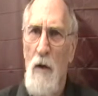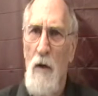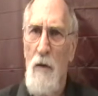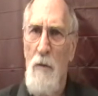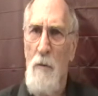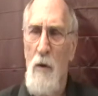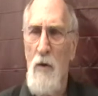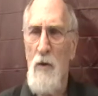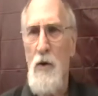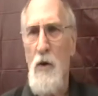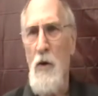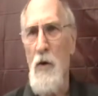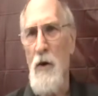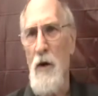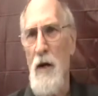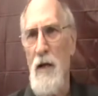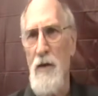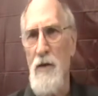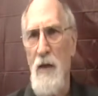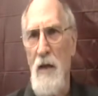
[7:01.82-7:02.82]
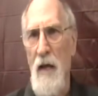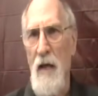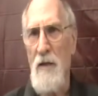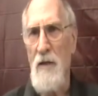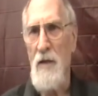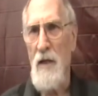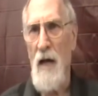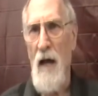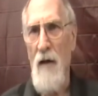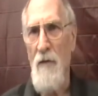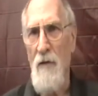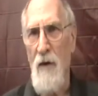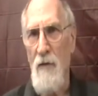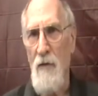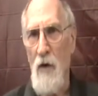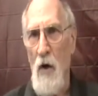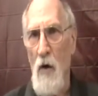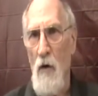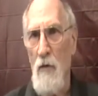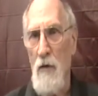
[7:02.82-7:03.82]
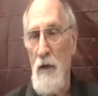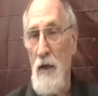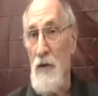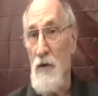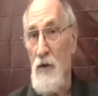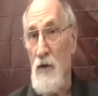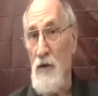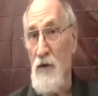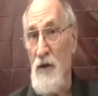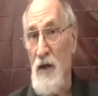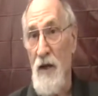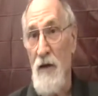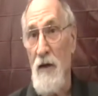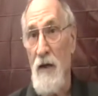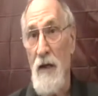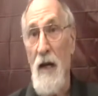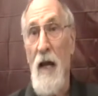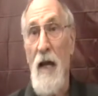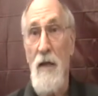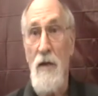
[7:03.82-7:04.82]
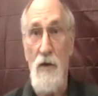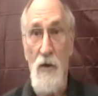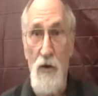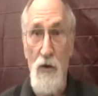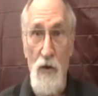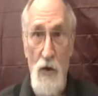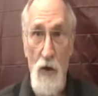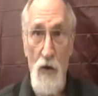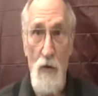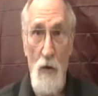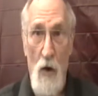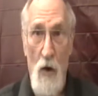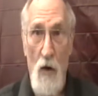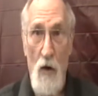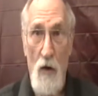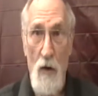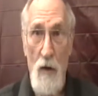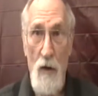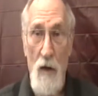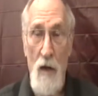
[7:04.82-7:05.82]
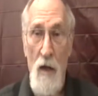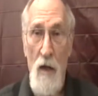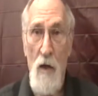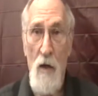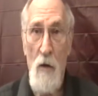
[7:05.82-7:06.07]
of the most curious things that I've ever owned is a serenading shoe horn,